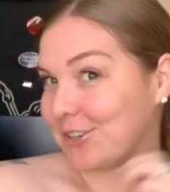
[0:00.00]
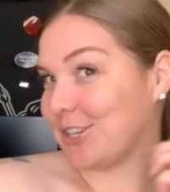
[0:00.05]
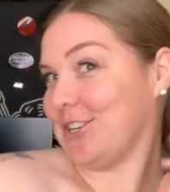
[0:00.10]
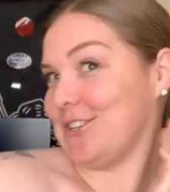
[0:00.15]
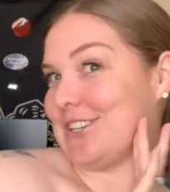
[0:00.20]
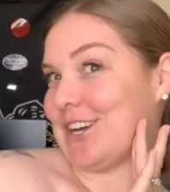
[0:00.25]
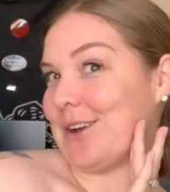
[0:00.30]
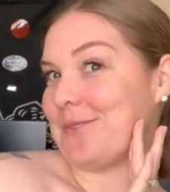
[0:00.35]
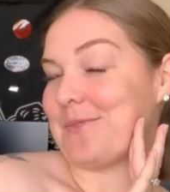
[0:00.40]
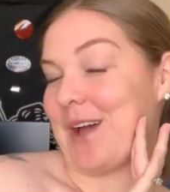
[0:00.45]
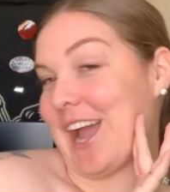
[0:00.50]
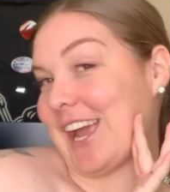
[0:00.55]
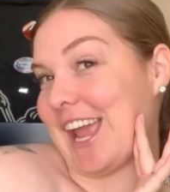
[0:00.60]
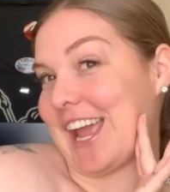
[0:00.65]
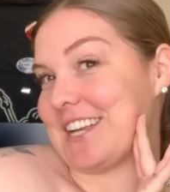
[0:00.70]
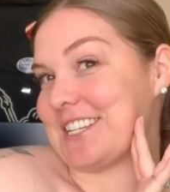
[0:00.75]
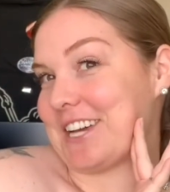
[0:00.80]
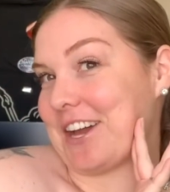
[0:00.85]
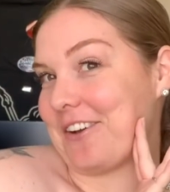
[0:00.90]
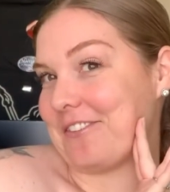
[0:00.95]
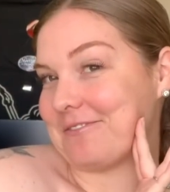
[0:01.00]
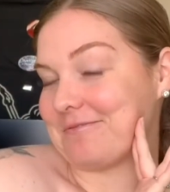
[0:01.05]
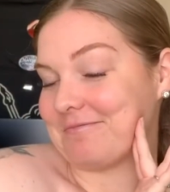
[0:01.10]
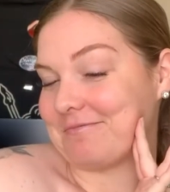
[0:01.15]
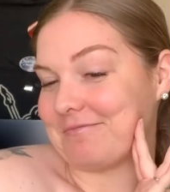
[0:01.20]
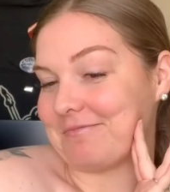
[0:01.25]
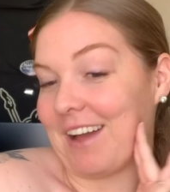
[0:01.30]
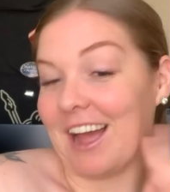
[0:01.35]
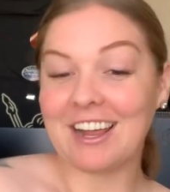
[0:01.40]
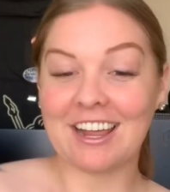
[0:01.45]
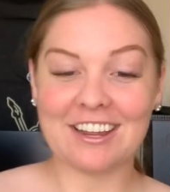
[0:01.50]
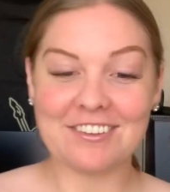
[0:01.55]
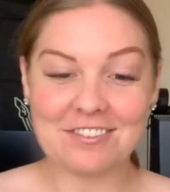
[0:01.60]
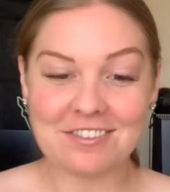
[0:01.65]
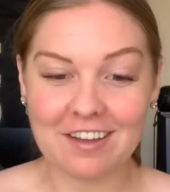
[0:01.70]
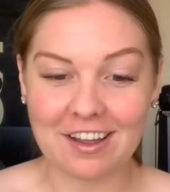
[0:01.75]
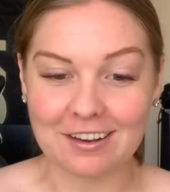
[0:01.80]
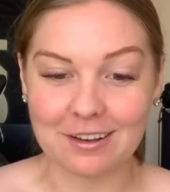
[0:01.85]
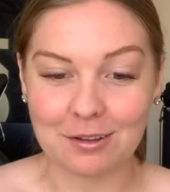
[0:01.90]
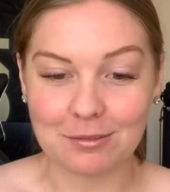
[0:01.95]
Can you tell? I can't tell. I can't even
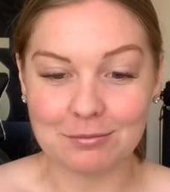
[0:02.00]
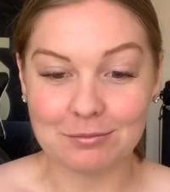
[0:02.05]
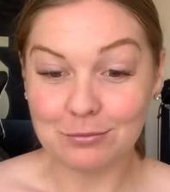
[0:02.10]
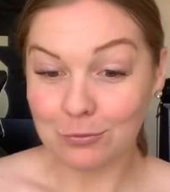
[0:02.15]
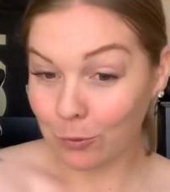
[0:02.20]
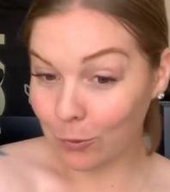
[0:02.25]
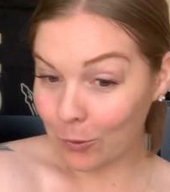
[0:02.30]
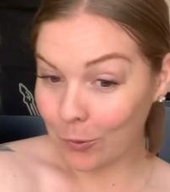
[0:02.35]
find them. Woo!